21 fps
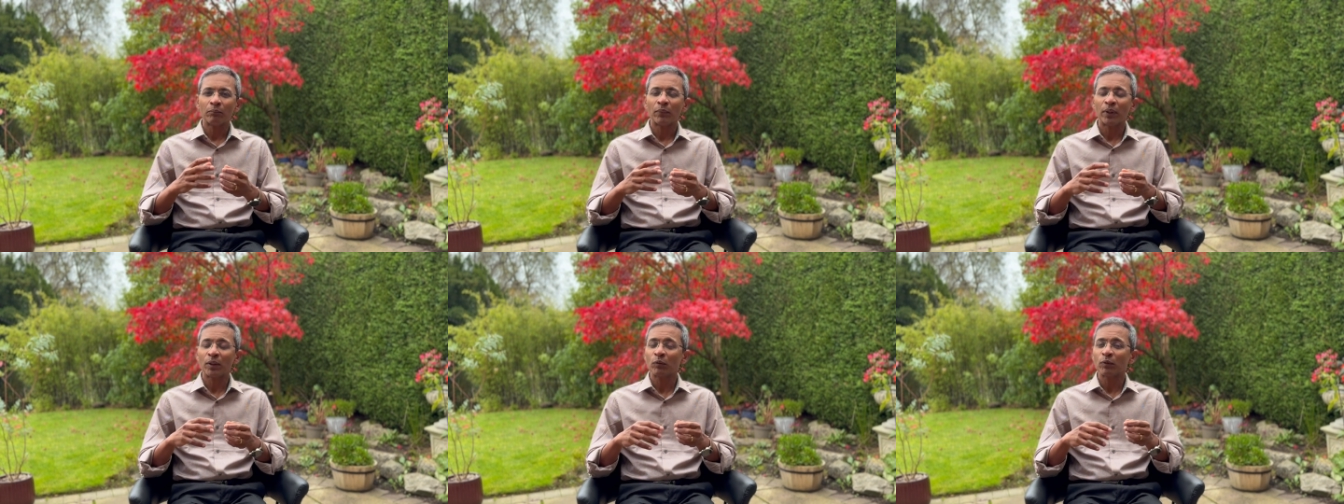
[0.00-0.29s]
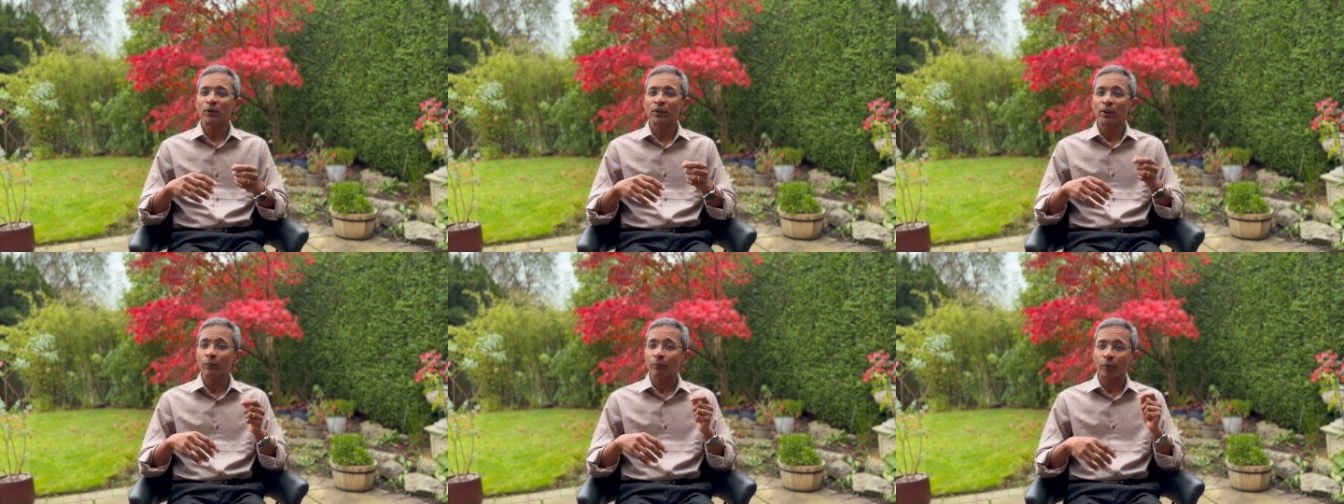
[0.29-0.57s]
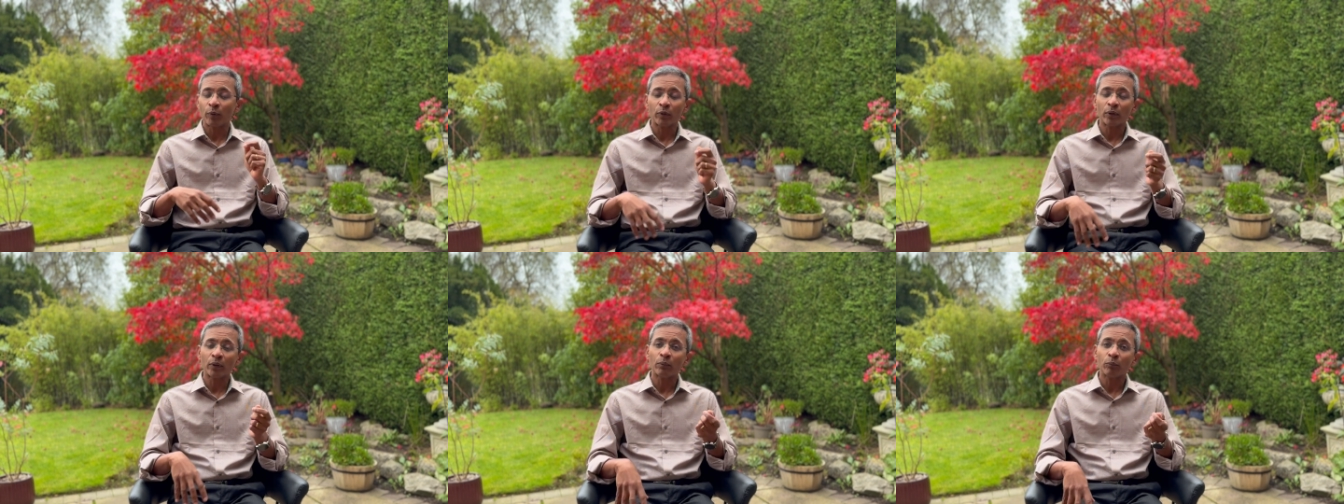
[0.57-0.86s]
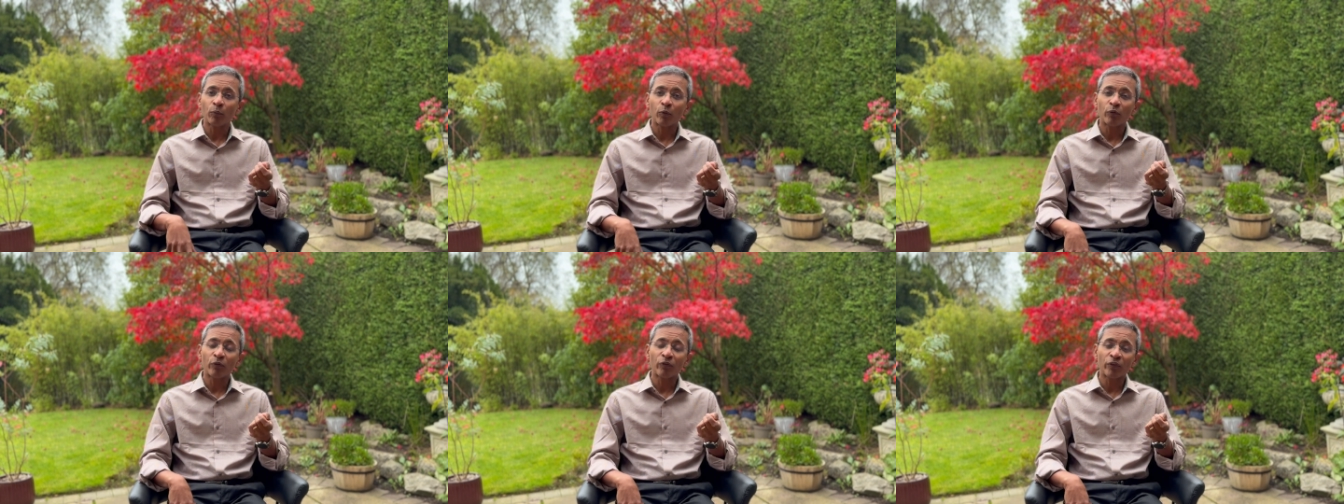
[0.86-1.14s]
but was reported
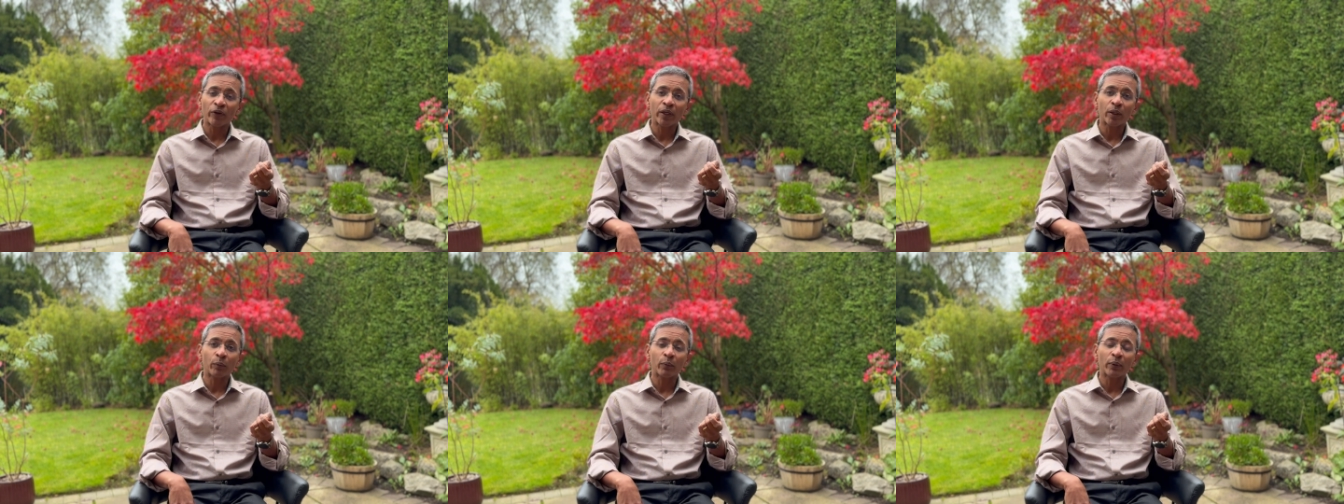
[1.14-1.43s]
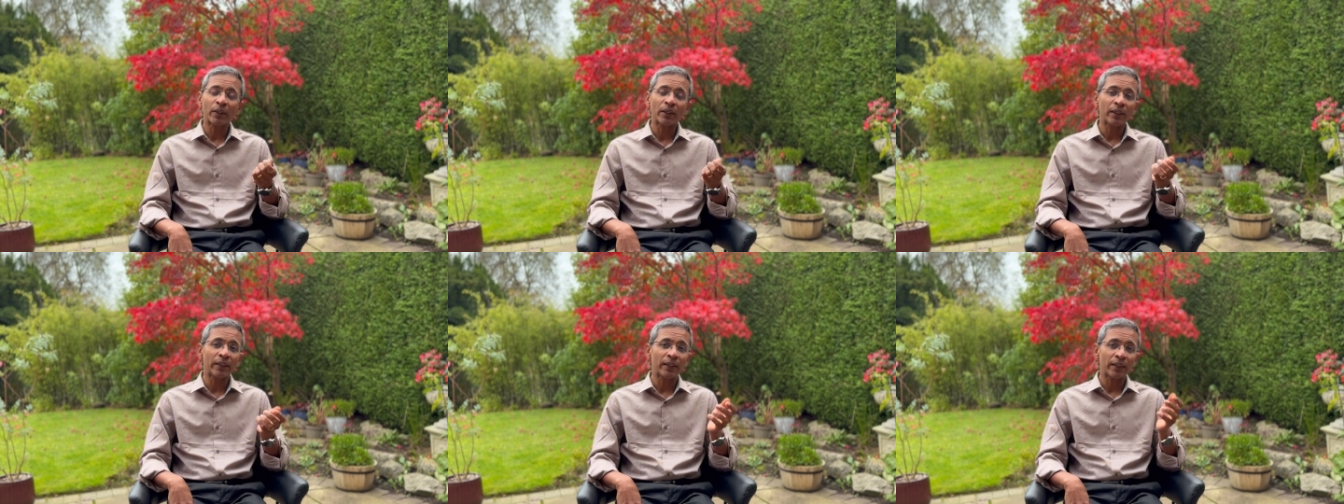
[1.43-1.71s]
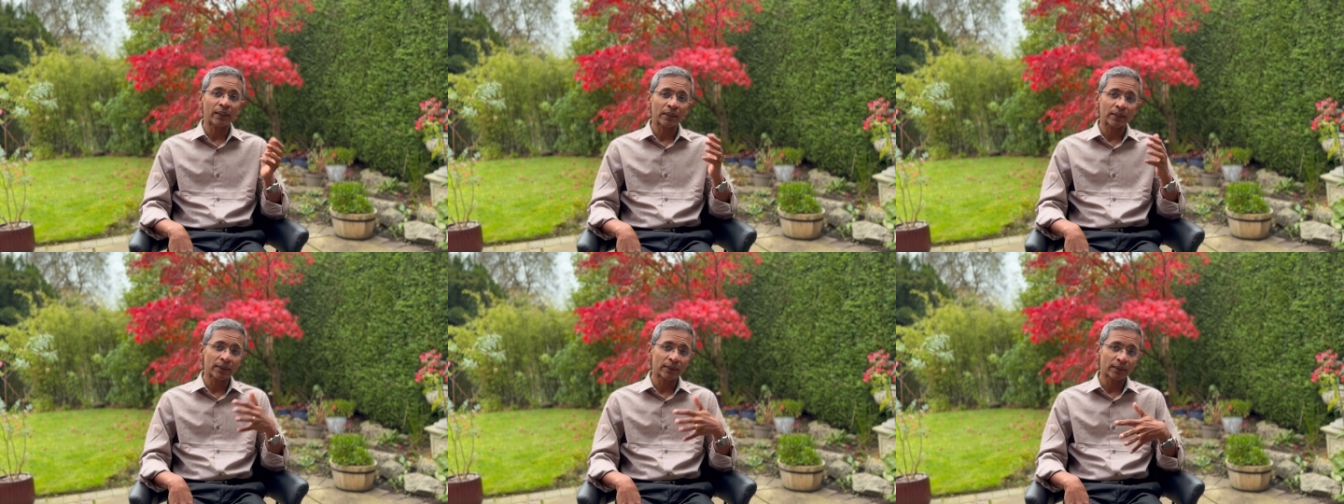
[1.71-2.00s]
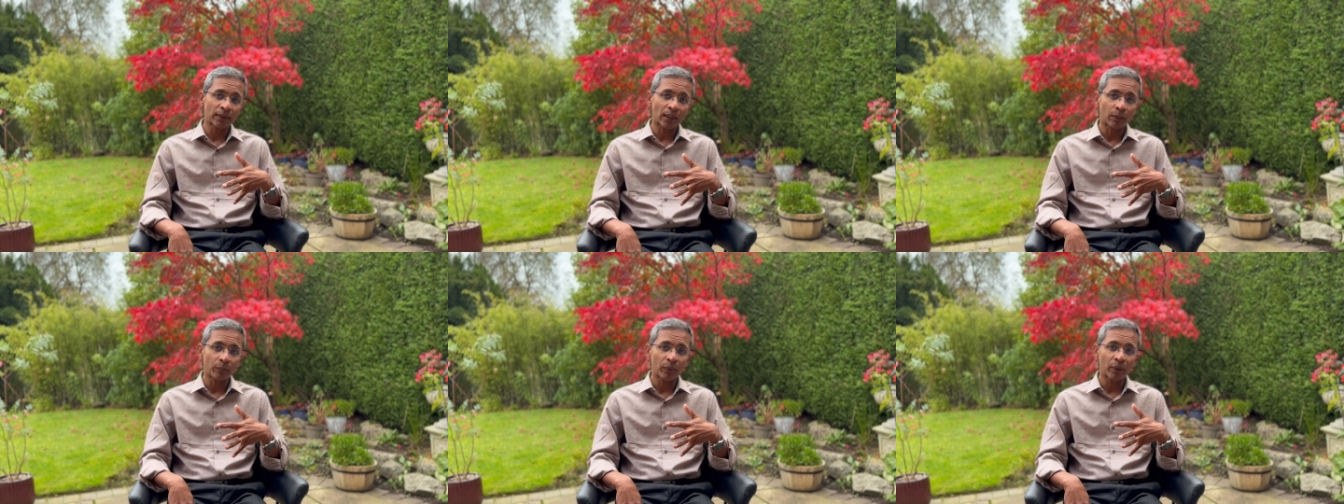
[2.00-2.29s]
more frequently in
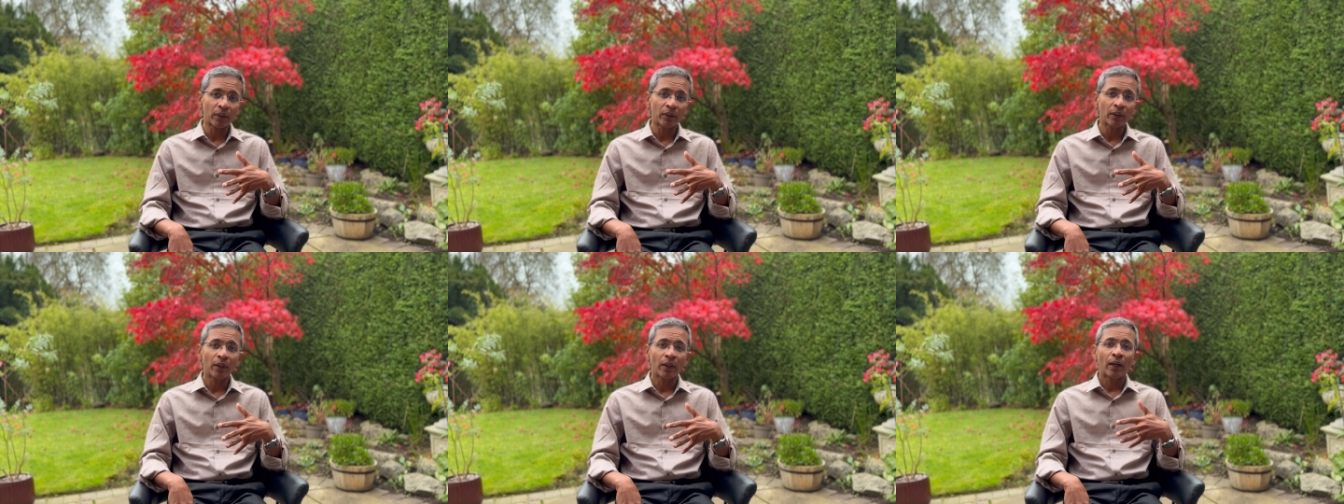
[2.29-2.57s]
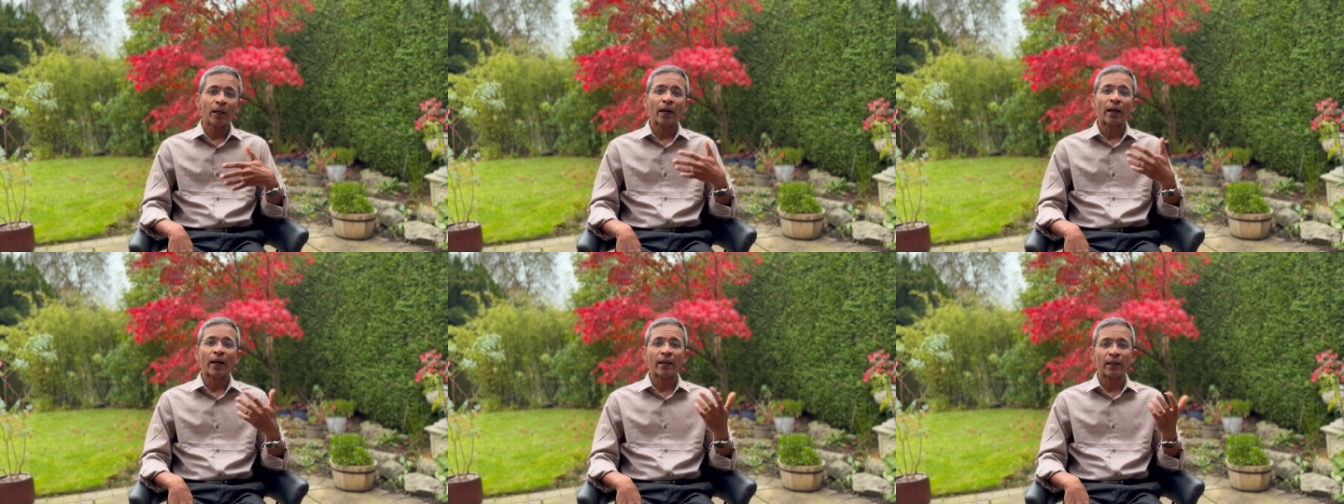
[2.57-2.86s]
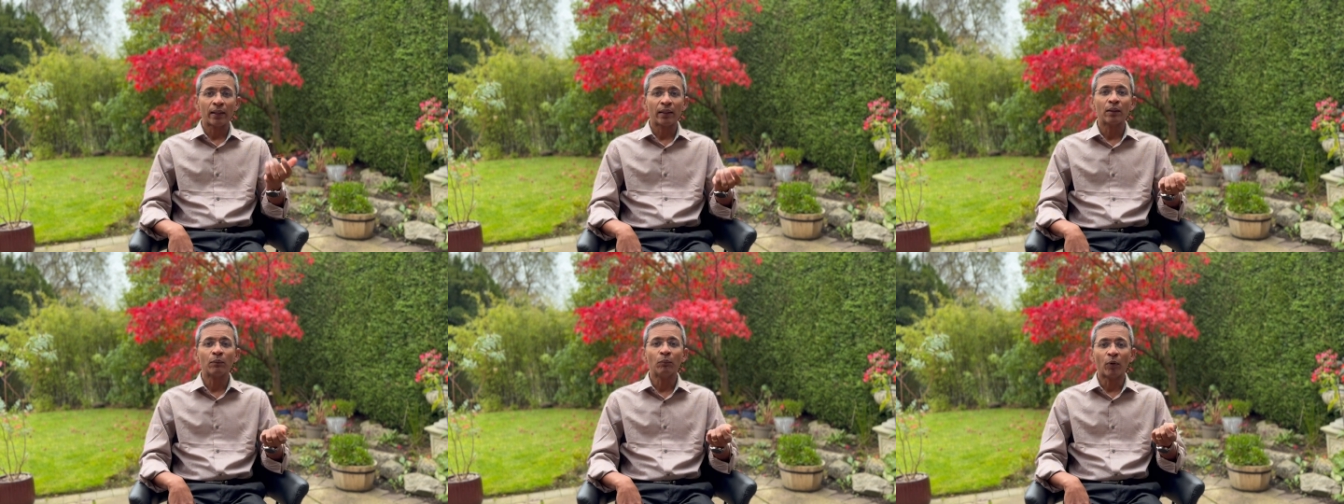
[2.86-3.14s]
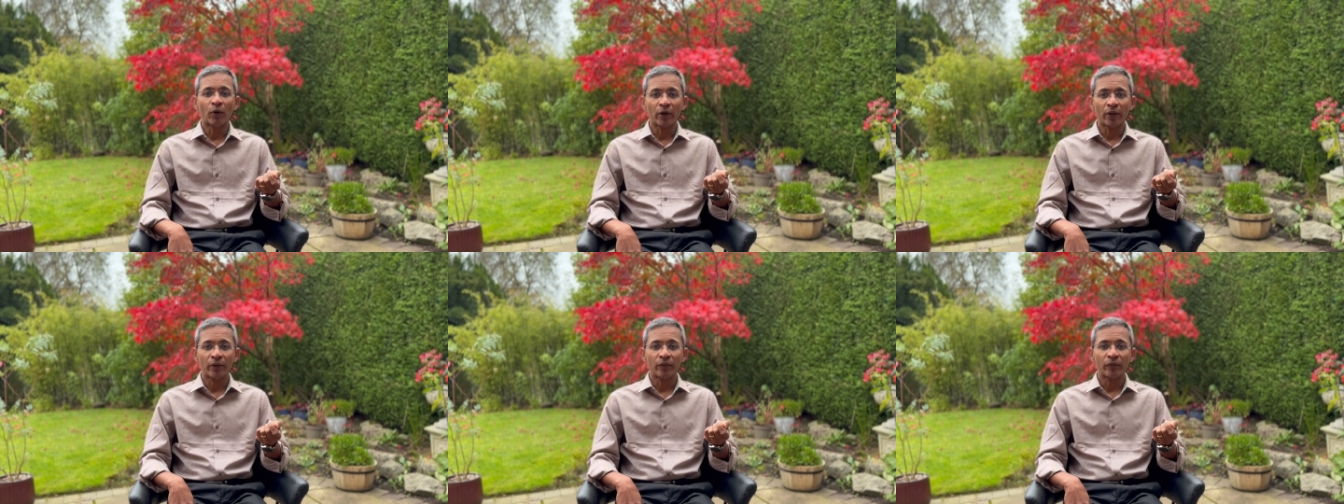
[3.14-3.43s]
summer and in the
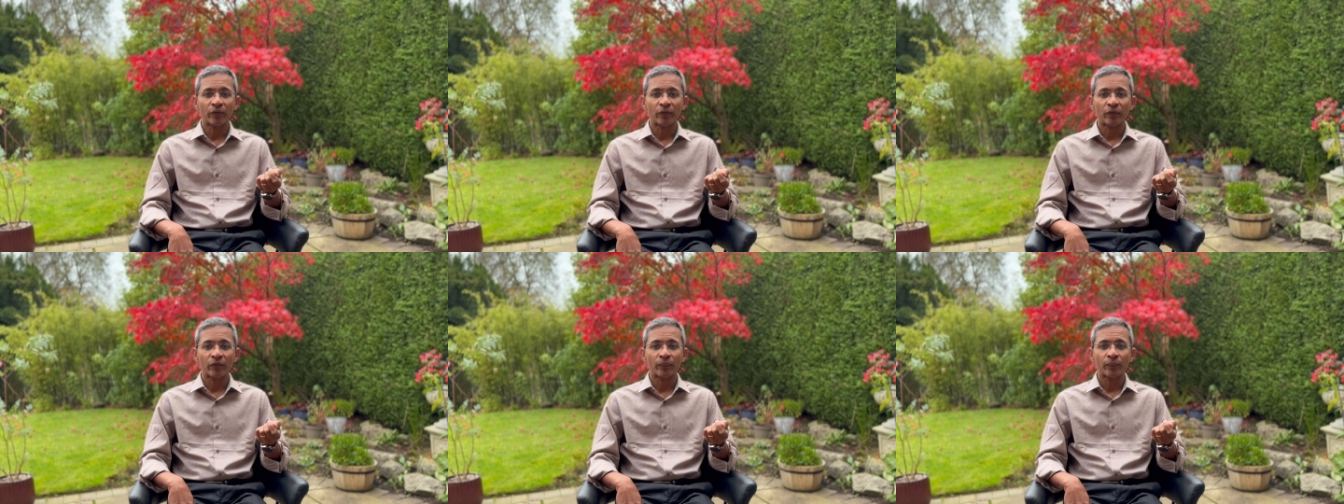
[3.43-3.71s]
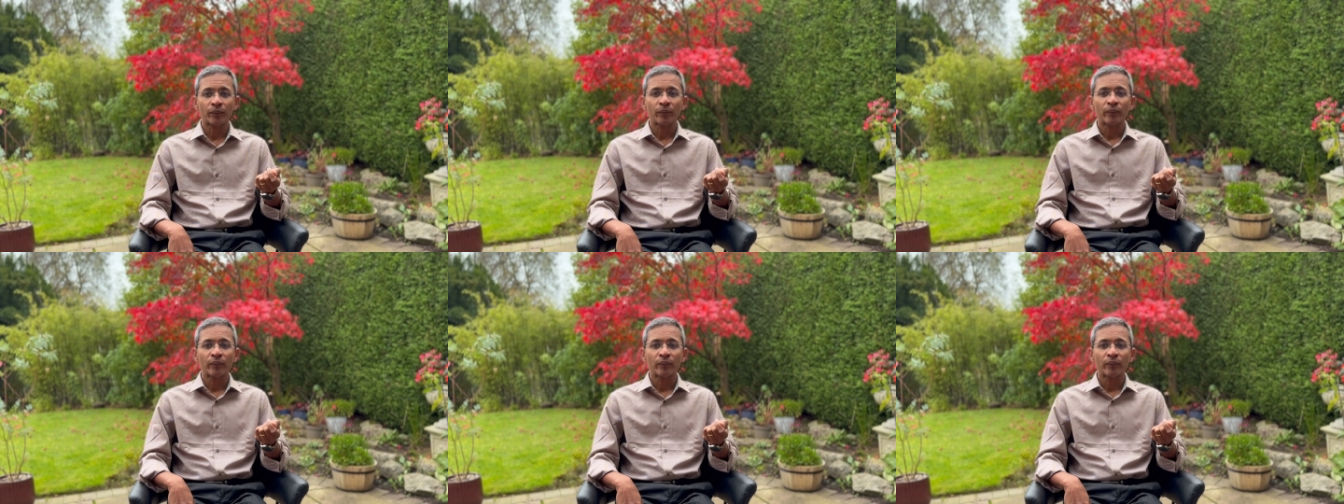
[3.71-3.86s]
mornings.